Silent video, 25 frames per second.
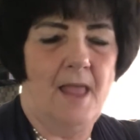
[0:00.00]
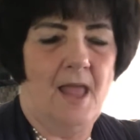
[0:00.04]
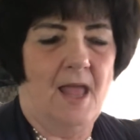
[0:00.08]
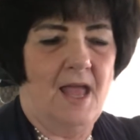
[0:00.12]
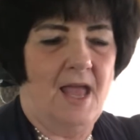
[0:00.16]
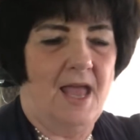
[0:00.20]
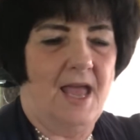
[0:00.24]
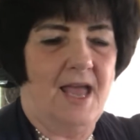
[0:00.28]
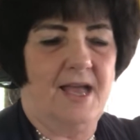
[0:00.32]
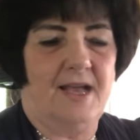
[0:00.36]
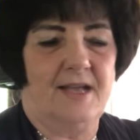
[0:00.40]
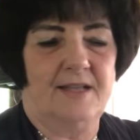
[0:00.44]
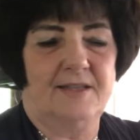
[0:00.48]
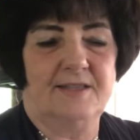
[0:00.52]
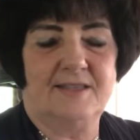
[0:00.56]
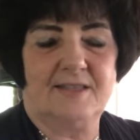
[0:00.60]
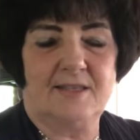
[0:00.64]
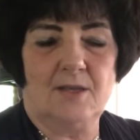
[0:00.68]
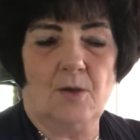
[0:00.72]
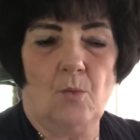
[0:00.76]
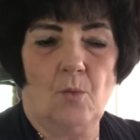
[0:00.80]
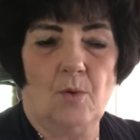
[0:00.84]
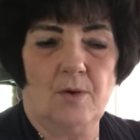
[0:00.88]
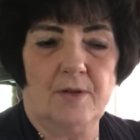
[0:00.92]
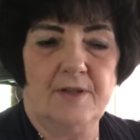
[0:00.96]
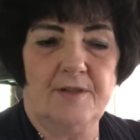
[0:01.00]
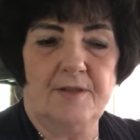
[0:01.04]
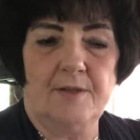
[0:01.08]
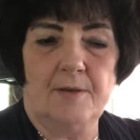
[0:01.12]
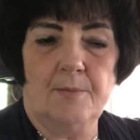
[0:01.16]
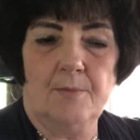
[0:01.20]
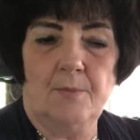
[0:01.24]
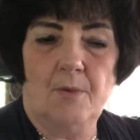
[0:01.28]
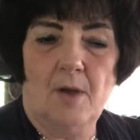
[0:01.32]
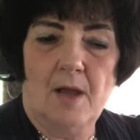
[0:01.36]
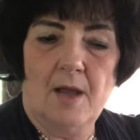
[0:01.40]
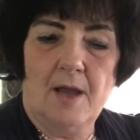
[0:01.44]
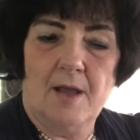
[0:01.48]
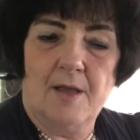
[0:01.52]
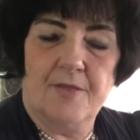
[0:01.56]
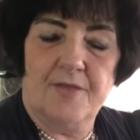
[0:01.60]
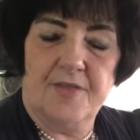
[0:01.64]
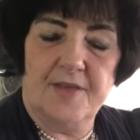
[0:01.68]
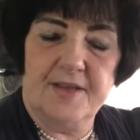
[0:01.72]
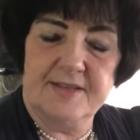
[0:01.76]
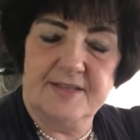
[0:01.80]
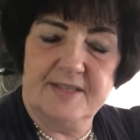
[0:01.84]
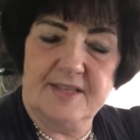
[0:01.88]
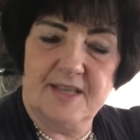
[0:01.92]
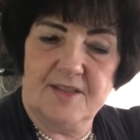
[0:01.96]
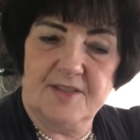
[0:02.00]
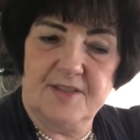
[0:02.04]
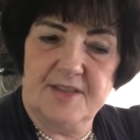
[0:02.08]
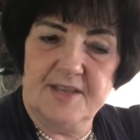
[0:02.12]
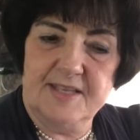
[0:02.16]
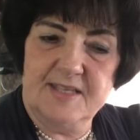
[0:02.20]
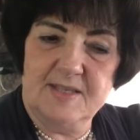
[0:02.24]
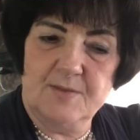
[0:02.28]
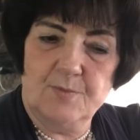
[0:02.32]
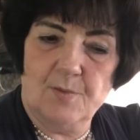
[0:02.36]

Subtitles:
And so one of the things that these